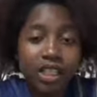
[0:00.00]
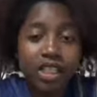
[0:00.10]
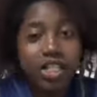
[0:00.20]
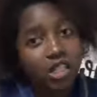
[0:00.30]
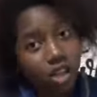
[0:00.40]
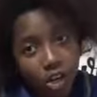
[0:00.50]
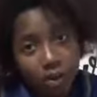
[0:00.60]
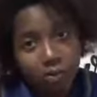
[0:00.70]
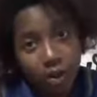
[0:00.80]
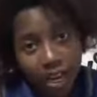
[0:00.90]
a
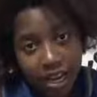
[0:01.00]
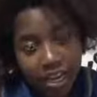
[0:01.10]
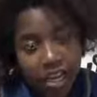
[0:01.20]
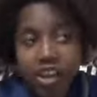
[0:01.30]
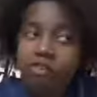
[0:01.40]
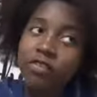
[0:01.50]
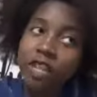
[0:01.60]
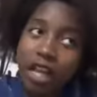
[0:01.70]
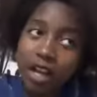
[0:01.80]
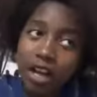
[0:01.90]
certain brand of
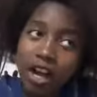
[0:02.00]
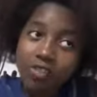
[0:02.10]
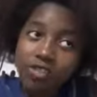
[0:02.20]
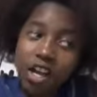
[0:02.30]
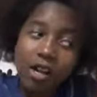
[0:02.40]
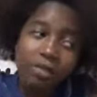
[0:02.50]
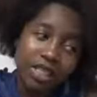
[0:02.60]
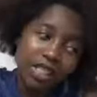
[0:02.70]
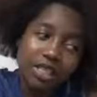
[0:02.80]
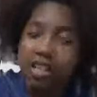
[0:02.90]
cough drops.
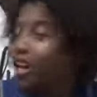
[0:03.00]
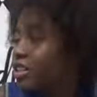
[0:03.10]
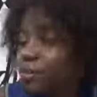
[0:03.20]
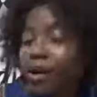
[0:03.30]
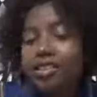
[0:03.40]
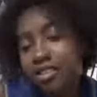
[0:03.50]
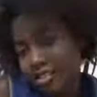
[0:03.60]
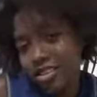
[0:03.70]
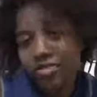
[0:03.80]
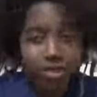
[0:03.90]
This is not
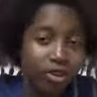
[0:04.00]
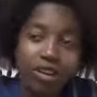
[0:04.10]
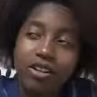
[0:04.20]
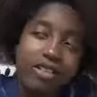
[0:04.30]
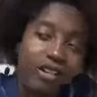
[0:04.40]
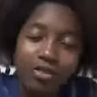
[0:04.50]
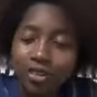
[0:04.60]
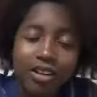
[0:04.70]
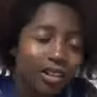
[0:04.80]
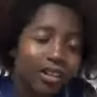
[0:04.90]
sponsored, of course. I don't
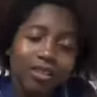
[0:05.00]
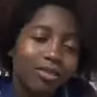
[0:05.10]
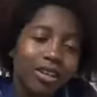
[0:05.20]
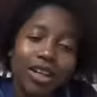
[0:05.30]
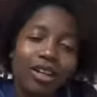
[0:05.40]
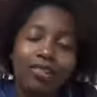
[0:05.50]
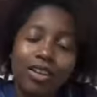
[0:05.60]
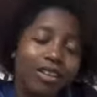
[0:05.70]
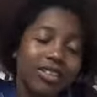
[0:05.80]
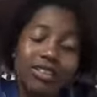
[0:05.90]
have
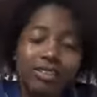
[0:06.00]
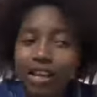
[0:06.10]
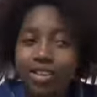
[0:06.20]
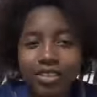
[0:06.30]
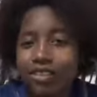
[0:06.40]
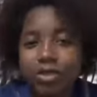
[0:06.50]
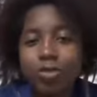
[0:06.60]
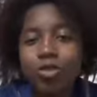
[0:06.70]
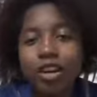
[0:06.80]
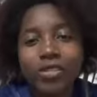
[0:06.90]
like 10,000
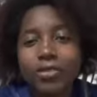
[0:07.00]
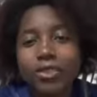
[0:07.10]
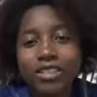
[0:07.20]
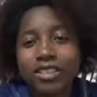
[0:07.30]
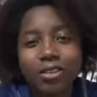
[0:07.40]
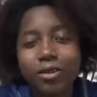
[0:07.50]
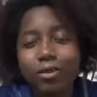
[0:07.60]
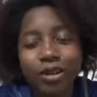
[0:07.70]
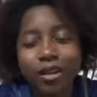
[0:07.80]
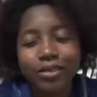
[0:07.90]
subscribers, so
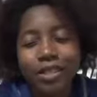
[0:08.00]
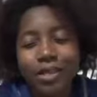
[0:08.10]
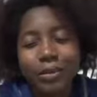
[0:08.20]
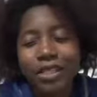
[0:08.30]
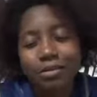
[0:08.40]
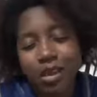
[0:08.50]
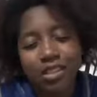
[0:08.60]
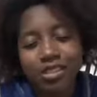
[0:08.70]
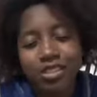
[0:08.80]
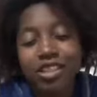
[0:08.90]
why would it be
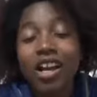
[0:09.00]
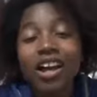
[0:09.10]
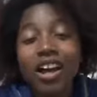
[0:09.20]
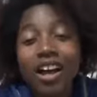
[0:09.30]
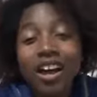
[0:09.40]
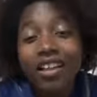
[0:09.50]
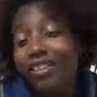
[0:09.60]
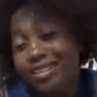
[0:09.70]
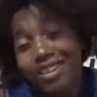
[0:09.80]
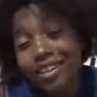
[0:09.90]
sponsored?
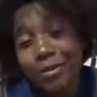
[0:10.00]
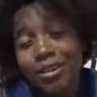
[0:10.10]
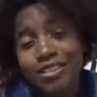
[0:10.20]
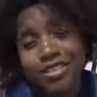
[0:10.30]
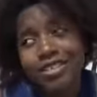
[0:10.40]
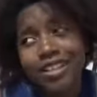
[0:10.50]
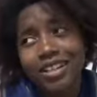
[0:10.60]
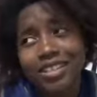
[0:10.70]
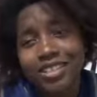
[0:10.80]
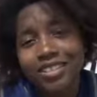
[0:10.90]
This is not sponsored. I
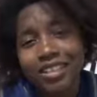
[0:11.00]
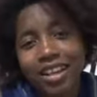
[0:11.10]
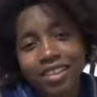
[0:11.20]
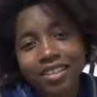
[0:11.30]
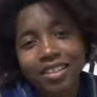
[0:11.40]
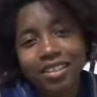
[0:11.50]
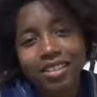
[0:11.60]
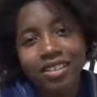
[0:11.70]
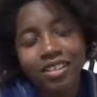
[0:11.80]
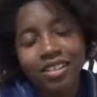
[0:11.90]
just like
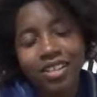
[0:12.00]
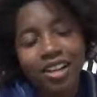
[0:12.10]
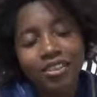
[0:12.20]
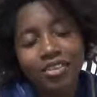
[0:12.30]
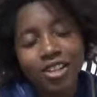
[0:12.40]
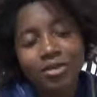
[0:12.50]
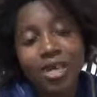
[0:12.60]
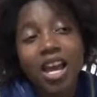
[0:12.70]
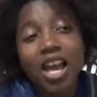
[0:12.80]
the cough drops.